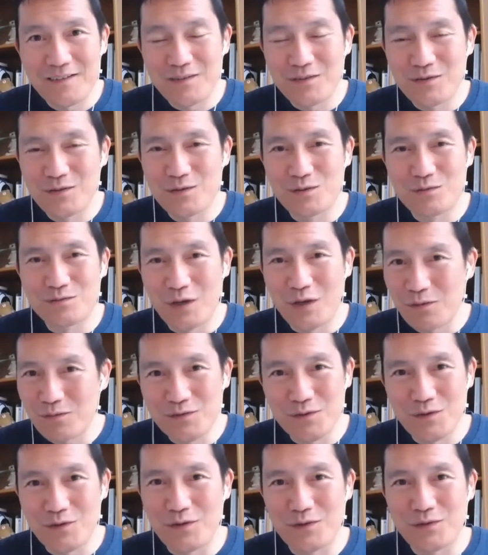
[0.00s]
who don't
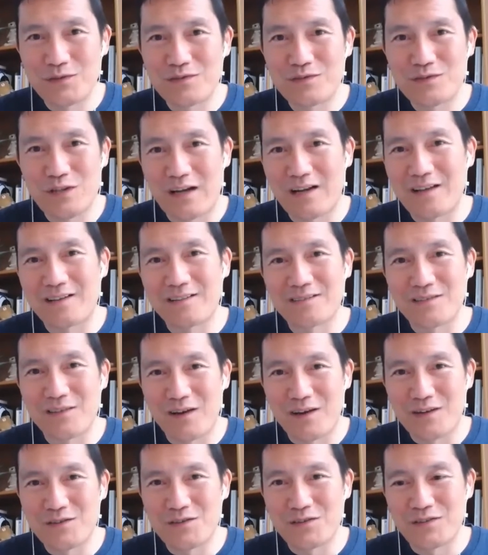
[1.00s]
do those giant
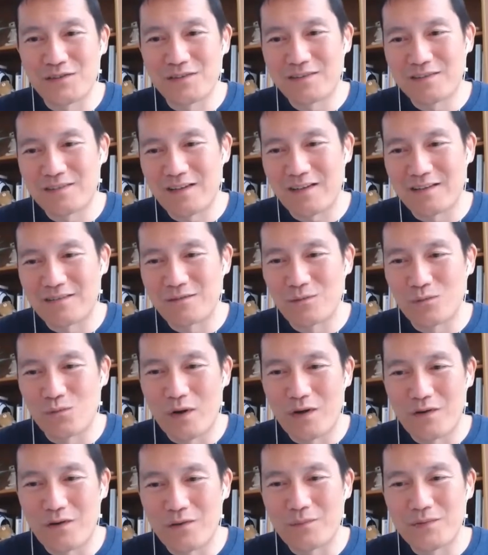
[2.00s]
launches and
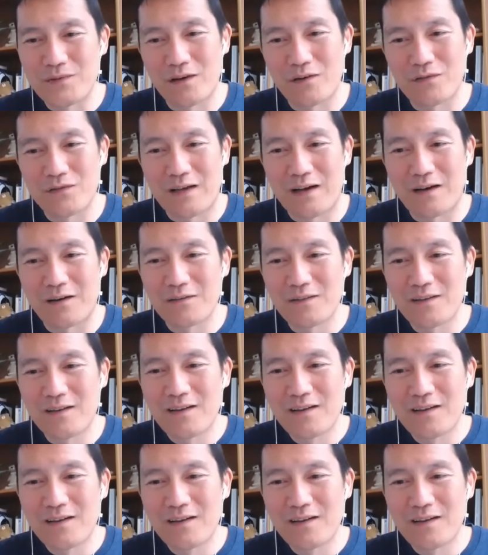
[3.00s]
wear themselves out.